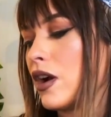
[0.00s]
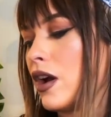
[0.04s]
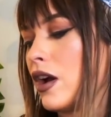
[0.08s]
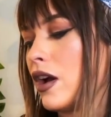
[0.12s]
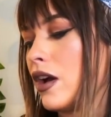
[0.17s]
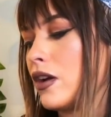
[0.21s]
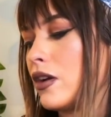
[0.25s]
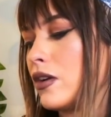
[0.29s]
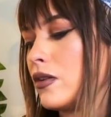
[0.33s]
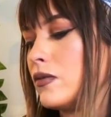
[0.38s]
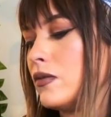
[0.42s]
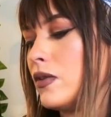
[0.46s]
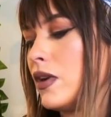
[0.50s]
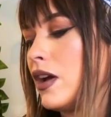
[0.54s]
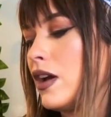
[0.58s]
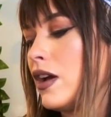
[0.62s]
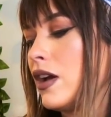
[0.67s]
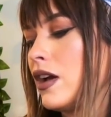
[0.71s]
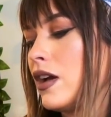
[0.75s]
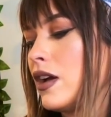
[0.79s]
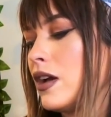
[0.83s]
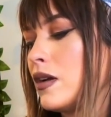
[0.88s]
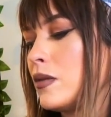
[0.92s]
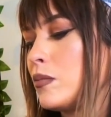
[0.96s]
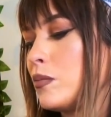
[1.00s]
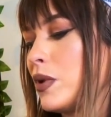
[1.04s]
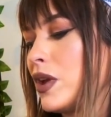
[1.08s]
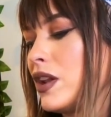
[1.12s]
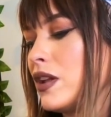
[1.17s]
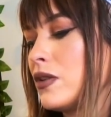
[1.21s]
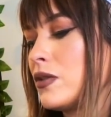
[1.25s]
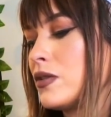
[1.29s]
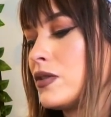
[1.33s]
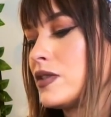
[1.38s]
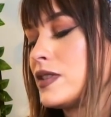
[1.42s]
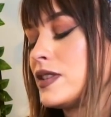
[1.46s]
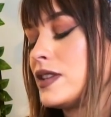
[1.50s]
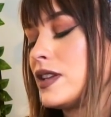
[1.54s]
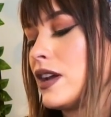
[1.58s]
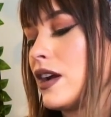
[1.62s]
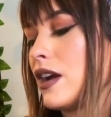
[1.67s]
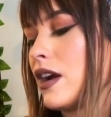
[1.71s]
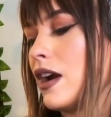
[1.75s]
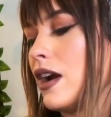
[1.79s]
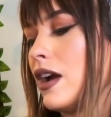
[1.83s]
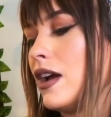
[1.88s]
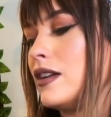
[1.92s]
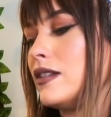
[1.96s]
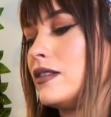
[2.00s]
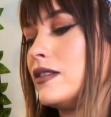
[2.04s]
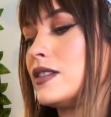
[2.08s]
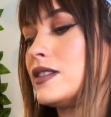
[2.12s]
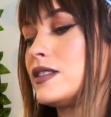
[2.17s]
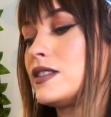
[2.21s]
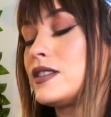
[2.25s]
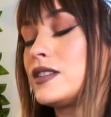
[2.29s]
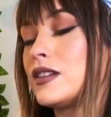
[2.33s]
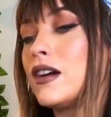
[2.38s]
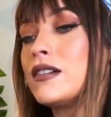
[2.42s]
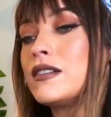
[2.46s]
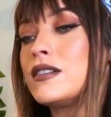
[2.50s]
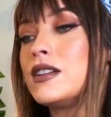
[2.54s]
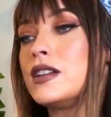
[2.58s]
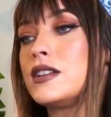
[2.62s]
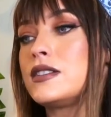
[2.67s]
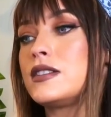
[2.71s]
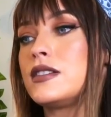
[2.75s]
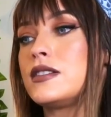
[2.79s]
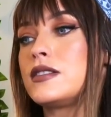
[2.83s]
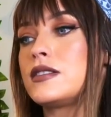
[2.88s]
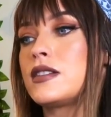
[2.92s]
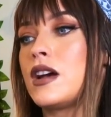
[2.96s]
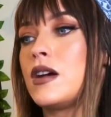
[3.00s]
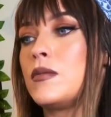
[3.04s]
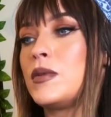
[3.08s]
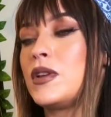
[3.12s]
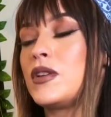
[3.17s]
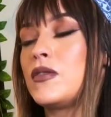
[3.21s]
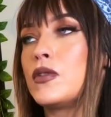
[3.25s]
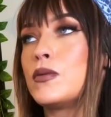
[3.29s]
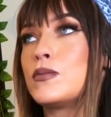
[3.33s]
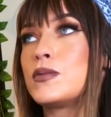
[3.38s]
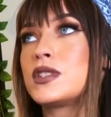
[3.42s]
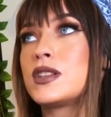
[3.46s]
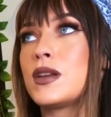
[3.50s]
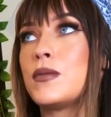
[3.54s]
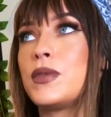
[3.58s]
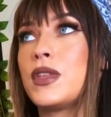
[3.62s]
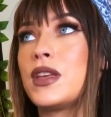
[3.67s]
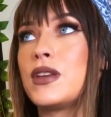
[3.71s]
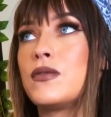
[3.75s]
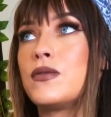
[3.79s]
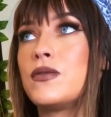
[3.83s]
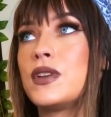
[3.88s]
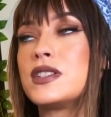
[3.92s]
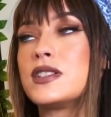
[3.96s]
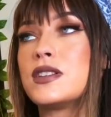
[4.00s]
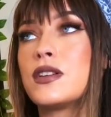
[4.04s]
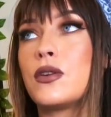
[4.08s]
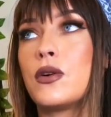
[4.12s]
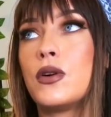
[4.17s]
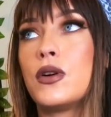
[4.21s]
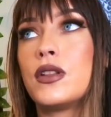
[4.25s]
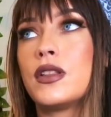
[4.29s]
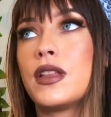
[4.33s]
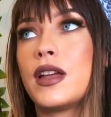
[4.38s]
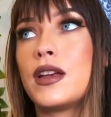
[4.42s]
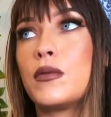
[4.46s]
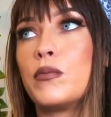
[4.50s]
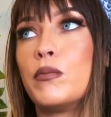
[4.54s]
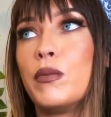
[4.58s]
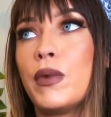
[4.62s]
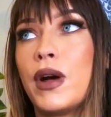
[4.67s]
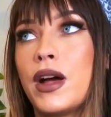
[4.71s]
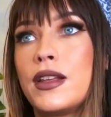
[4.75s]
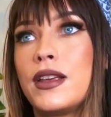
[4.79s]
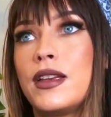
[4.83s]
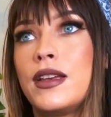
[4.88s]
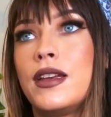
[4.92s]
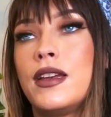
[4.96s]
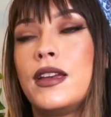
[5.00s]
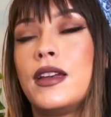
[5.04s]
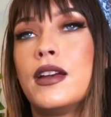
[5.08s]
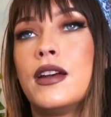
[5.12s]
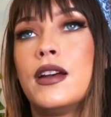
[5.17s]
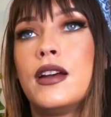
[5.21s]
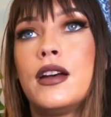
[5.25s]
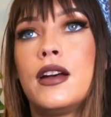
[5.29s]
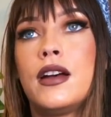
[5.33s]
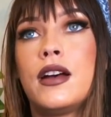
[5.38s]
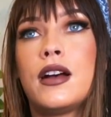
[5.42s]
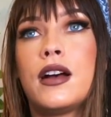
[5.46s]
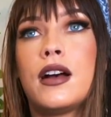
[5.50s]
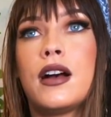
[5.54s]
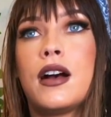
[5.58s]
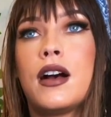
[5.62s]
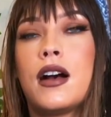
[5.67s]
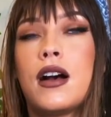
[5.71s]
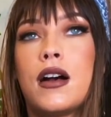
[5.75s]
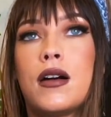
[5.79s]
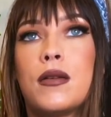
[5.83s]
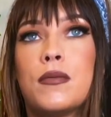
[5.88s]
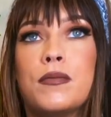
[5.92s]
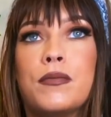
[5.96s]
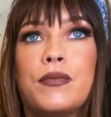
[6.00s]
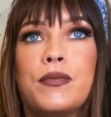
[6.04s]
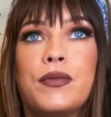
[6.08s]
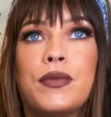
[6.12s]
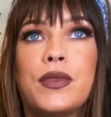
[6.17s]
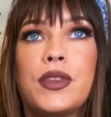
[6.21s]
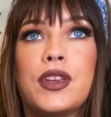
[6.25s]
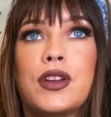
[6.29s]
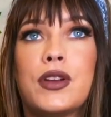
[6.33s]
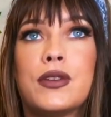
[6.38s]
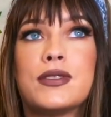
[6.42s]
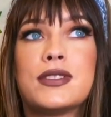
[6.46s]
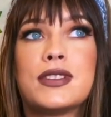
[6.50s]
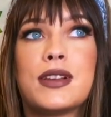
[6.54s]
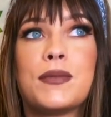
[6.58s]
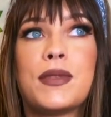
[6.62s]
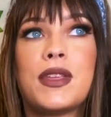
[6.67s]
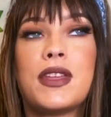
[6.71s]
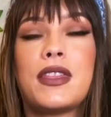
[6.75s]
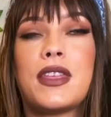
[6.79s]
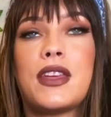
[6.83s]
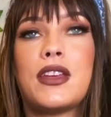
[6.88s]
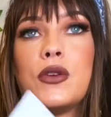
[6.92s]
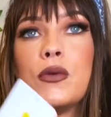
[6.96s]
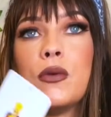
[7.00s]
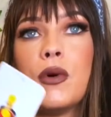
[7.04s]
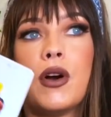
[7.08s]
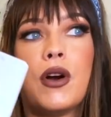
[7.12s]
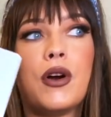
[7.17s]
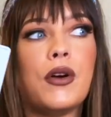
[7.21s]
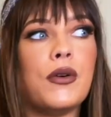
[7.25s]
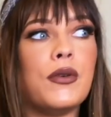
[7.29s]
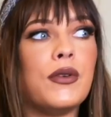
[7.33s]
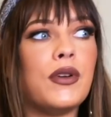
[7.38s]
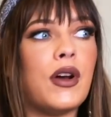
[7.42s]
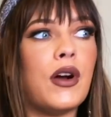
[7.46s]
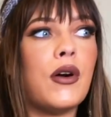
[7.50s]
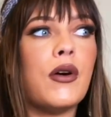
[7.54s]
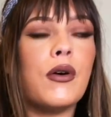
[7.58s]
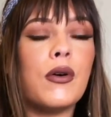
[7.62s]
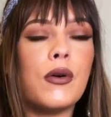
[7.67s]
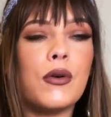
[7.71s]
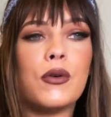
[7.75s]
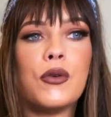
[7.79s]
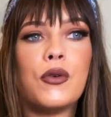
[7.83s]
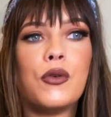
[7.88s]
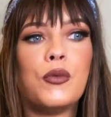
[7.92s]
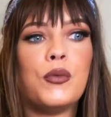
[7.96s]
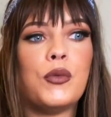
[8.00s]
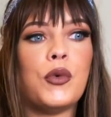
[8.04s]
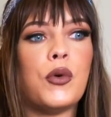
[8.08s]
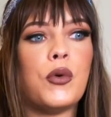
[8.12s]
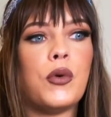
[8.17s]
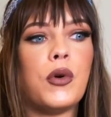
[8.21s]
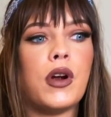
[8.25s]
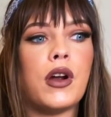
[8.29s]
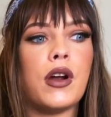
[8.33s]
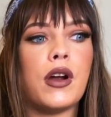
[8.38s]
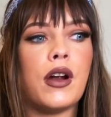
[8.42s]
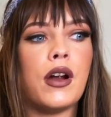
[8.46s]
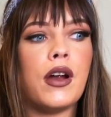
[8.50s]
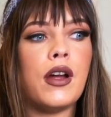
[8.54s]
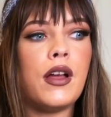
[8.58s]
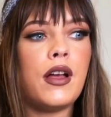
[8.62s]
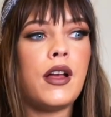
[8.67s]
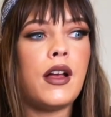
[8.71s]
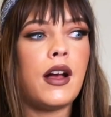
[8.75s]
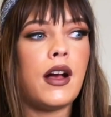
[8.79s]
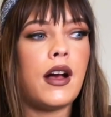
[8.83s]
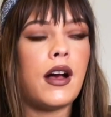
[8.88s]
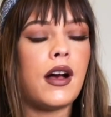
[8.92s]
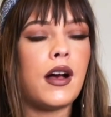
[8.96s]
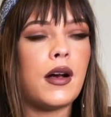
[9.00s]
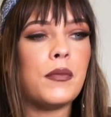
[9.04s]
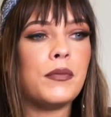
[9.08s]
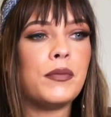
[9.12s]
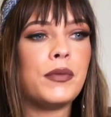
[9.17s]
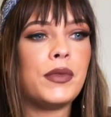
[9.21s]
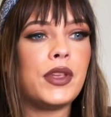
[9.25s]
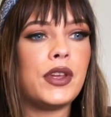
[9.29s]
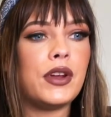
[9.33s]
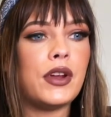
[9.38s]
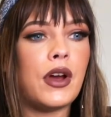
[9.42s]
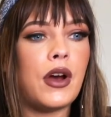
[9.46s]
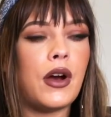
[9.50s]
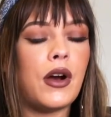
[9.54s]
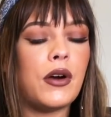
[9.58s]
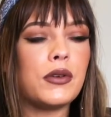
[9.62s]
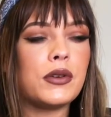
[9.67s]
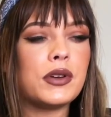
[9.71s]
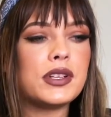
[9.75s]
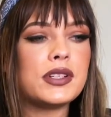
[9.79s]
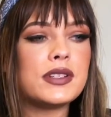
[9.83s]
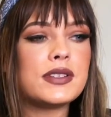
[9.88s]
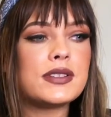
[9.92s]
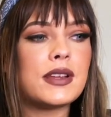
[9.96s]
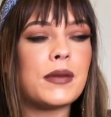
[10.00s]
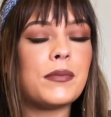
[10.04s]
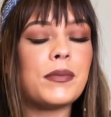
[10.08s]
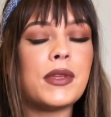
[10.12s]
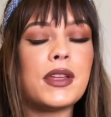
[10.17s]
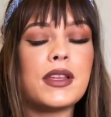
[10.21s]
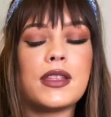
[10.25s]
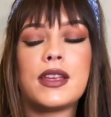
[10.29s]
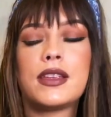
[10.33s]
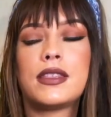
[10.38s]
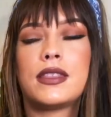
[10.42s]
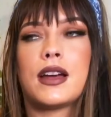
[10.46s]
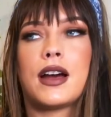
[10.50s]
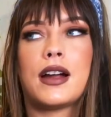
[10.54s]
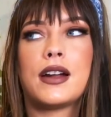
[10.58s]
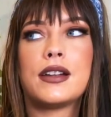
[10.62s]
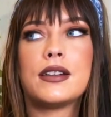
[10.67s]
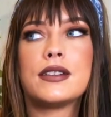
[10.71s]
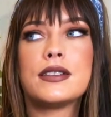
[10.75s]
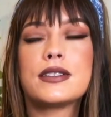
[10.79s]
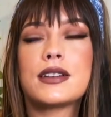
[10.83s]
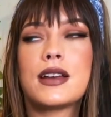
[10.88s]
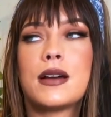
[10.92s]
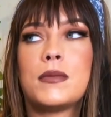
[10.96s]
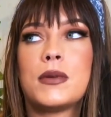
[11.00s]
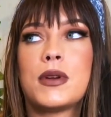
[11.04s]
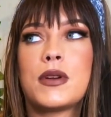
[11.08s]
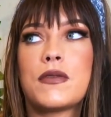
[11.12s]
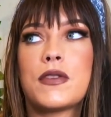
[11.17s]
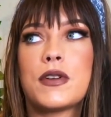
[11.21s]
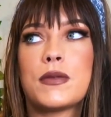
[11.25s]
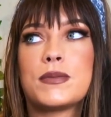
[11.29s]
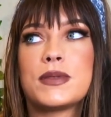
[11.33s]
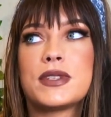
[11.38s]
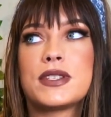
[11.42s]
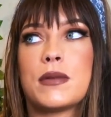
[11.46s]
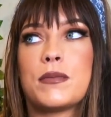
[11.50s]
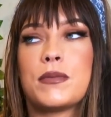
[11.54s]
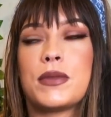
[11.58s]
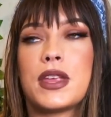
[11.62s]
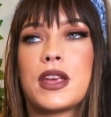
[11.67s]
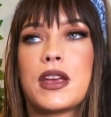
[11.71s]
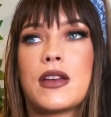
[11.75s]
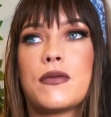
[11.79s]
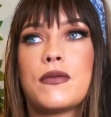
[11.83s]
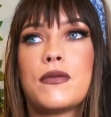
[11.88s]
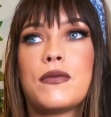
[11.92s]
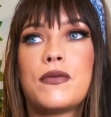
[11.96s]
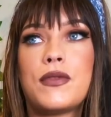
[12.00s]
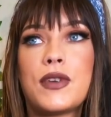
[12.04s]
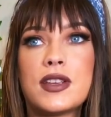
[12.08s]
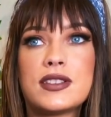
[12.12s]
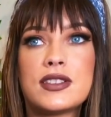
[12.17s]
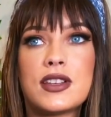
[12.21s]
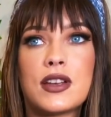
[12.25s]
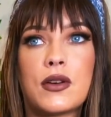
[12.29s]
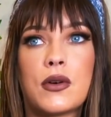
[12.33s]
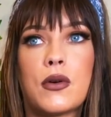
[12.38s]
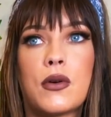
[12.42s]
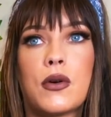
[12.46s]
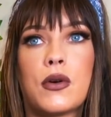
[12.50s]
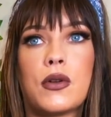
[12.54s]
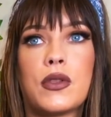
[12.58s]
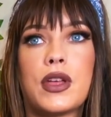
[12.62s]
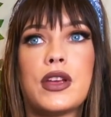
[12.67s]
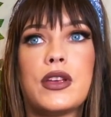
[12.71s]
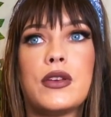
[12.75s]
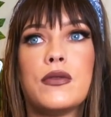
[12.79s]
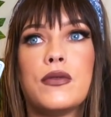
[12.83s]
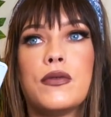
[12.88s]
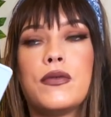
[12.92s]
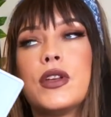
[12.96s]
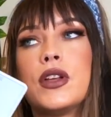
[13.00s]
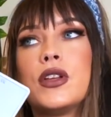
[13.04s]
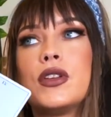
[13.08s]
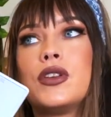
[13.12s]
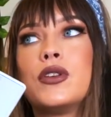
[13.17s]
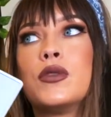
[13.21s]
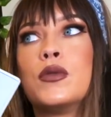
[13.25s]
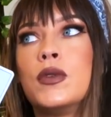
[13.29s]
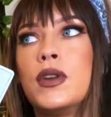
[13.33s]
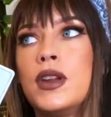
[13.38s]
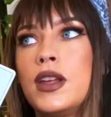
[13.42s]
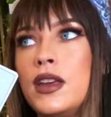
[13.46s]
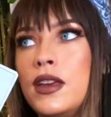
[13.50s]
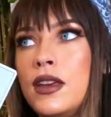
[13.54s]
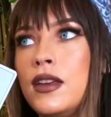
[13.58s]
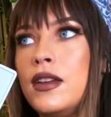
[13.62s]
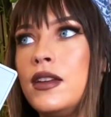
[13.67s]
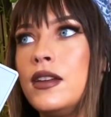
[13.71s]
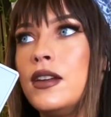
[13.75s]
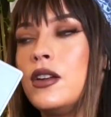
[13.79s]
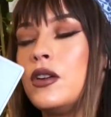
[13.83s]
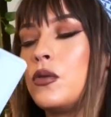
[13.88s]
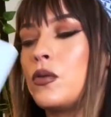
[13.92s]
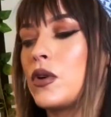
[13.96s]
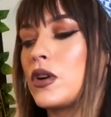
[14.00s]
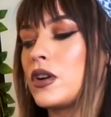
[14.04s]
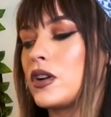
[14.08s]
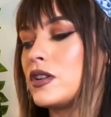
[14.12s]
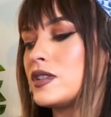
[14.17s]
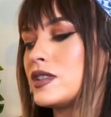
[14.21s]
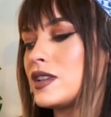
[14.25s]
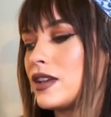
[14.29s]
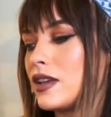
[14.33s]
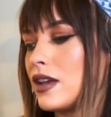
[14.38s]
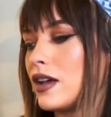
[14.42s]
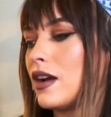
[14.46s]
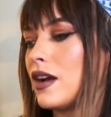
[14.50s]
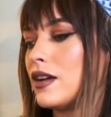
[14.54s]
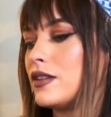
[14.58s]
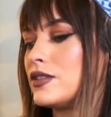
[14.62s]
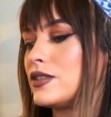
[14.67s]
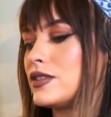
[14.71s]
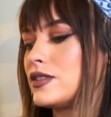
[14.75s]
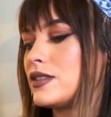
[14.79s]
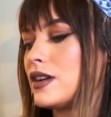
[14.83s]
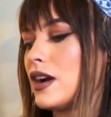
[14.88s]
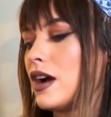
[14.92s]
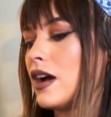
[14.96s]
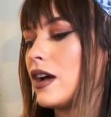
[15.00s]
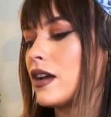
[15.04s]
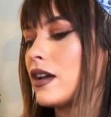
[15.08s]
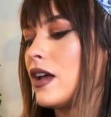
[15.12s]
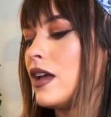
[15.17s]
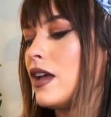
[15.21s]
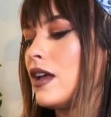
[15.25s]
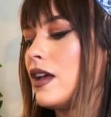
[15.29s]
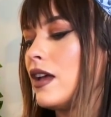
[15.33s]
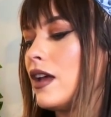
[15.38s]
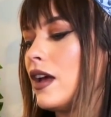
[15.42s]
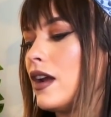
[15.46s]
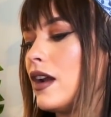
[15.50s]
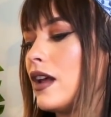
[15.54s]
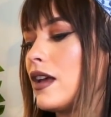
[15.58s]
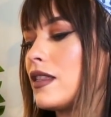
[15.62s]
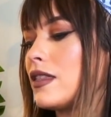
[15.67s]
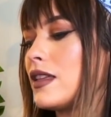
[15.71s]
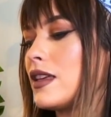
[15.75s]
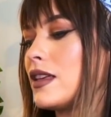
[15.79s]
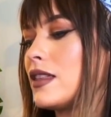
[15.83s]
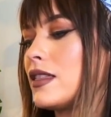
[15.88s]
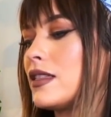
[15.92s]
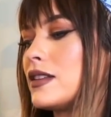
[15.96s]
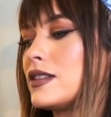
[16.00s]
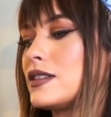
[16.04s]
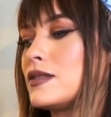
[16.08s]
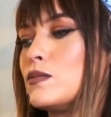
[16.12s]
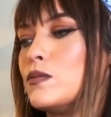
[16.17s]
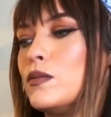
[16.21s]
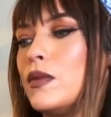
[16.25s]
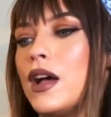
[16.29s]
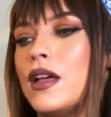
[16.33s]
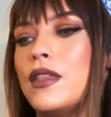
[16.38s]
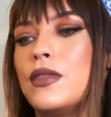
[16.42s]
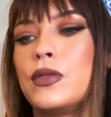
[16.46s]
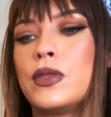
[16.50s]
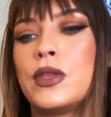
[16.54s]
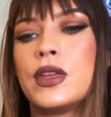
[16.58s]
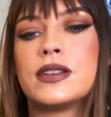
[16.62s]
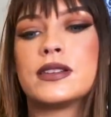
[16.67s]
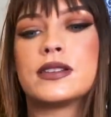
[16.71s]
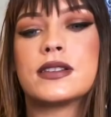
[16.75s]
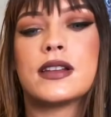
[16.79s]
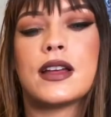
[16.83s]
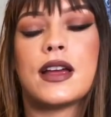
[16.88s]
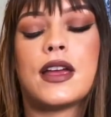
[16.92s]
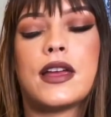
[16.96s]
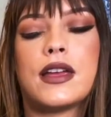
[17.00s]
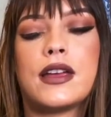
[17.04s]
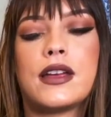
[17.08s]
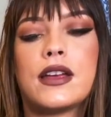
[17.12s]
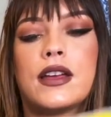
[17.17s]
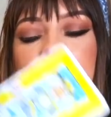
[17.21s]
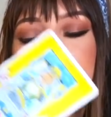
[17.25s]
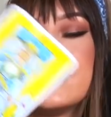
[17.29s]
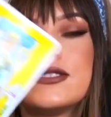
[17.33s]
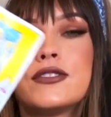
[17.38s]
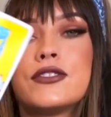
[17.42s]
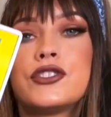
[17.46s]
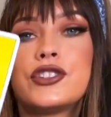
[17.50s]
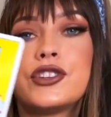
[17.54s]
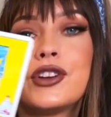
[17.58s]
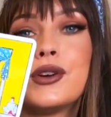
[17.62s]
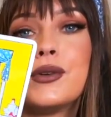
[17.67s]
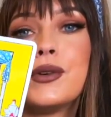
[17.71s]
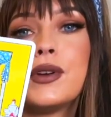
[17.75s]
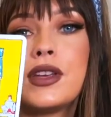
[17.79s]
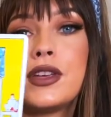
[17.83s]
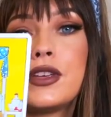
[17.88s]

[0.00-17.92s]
of Pentacles here, and the stuckness is coming from something physical like money, um, you know, something that you own, a home, or um, you know, something like that. It's coming from something physical that you feel you need in order to get unstuck. And I think this month is like showing